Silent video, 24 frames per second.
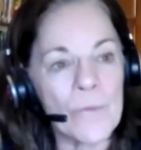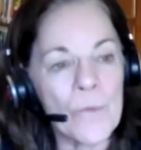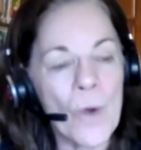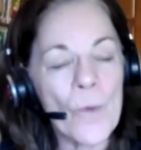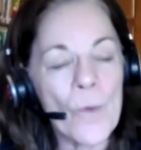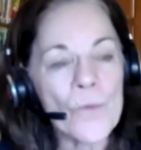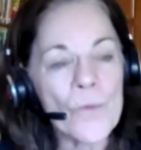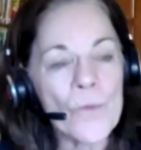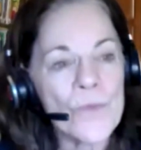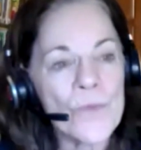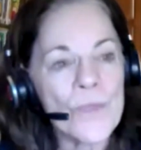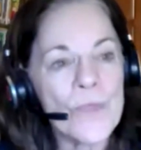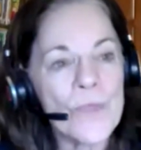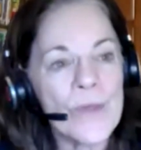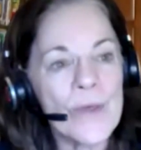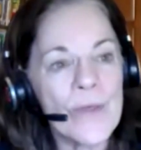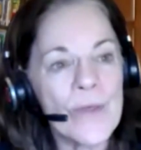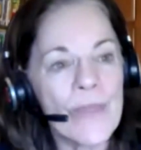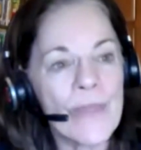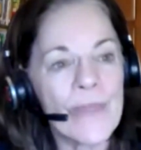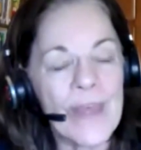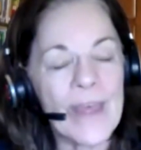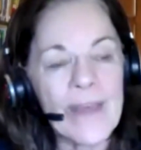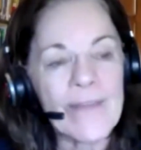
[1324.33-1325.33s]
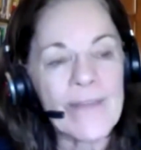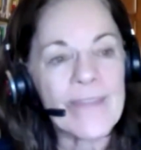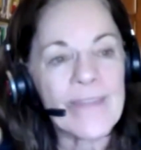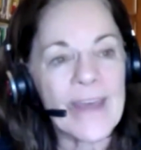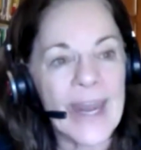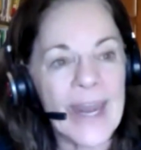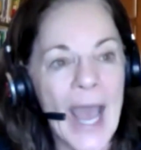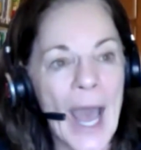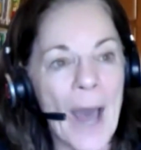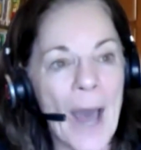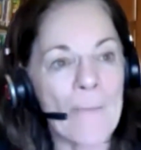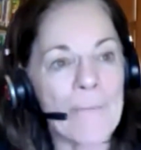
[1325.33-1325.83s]
What was the thing
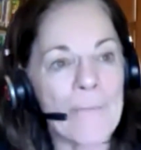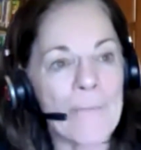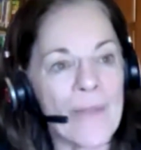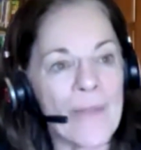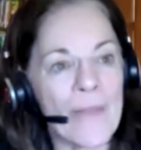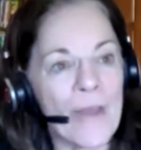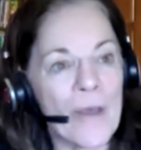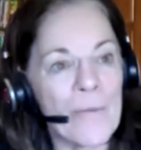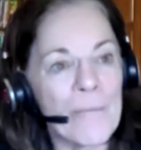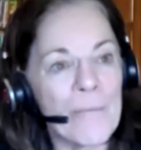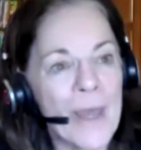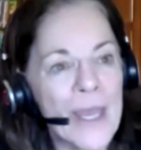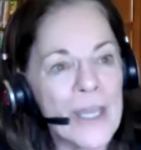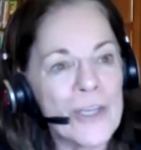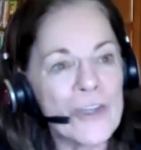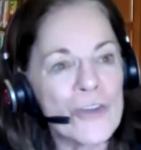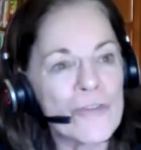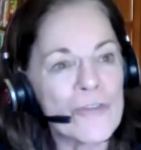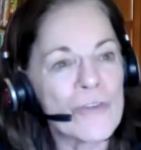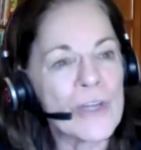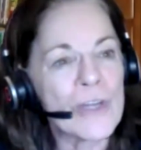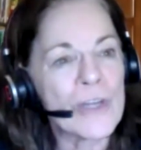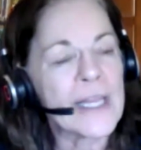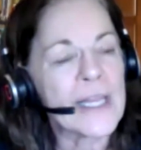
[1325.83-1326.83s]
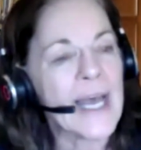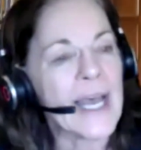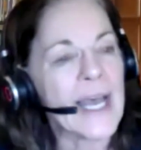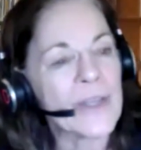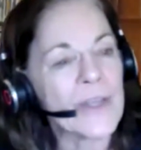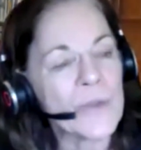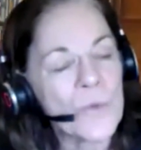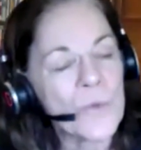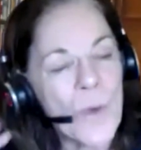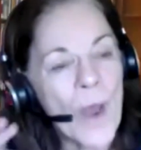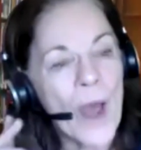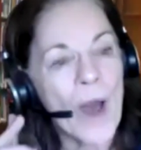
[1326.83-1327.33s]
that happened that made you
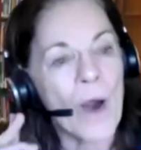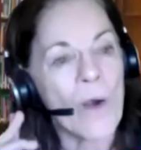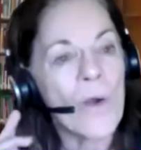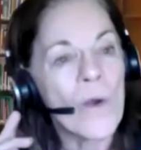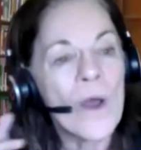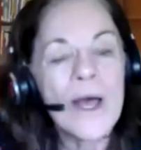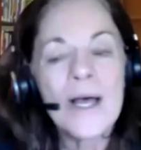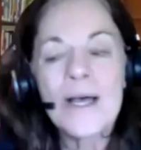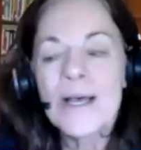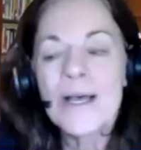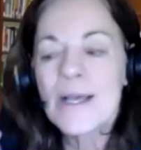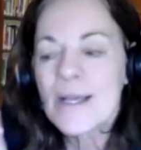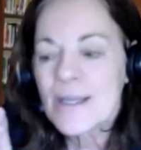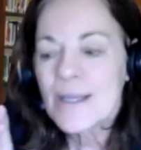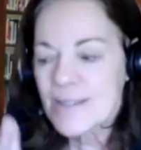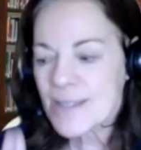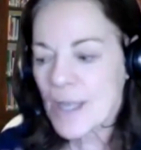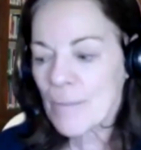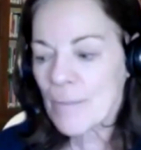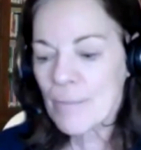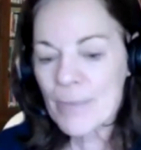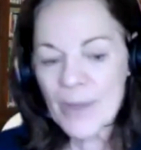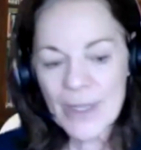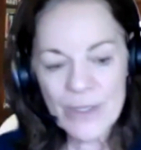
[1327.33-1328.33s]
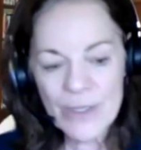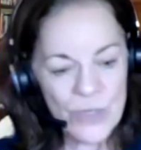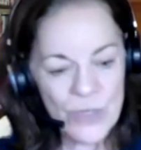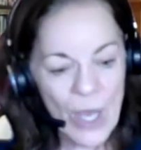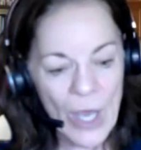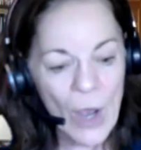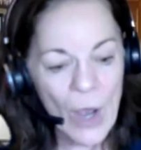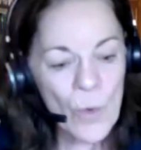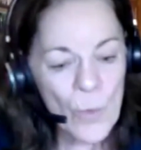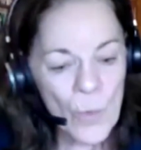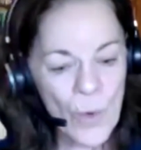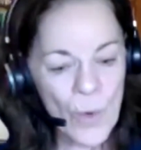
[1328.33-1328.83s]
realize, wow, something's
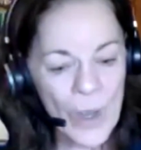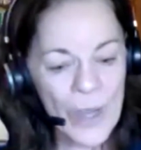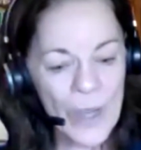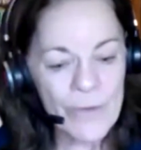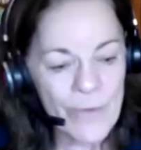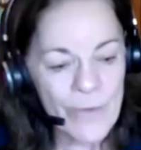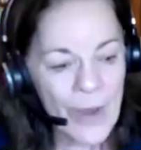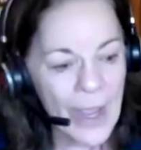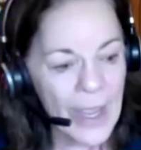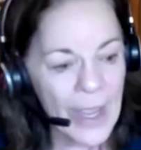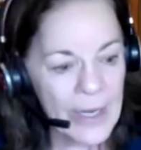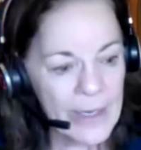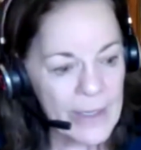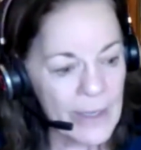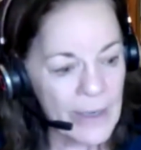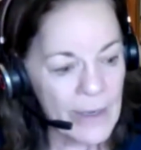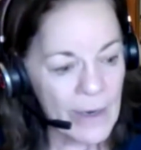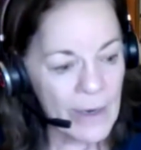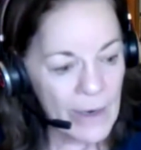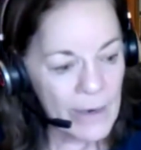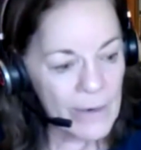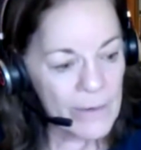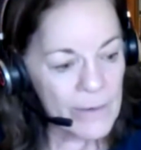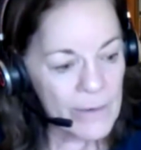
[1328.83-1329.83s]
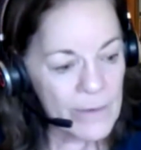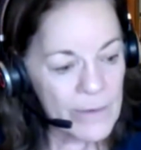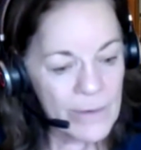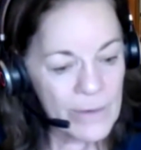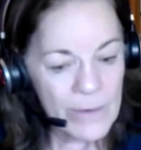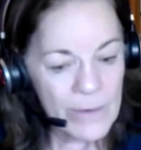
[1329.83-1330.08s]
not quite right here?